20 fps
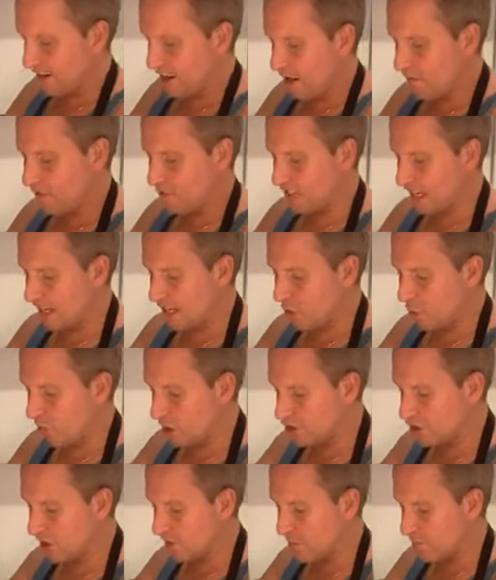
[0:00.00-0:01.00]
Obviously you're
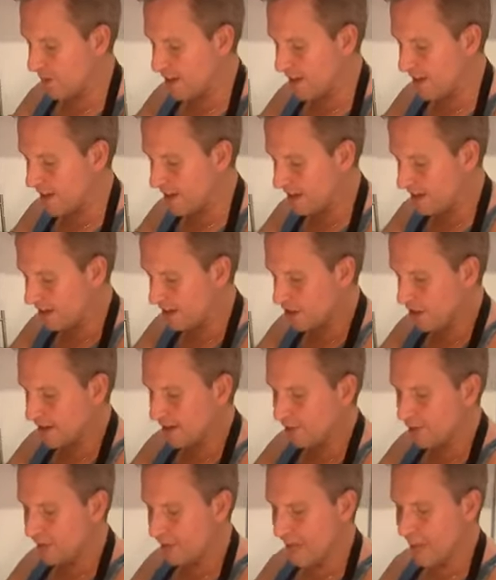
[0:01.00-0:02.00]
watching me. Got
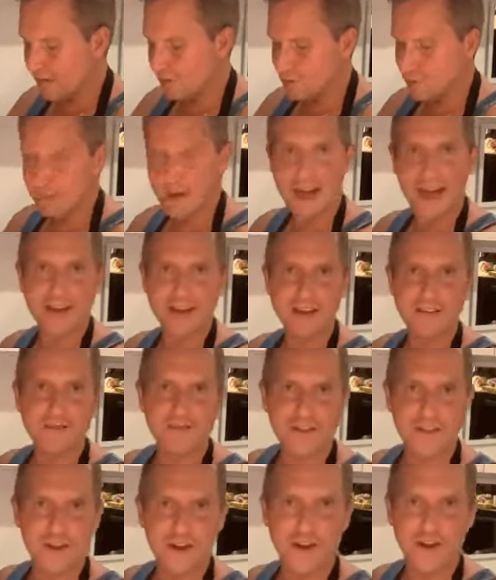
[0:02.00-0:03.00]
anything else planned
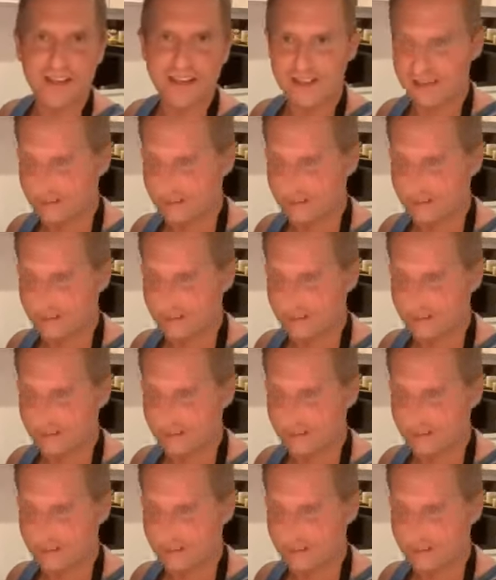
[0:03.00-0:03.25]
for the night?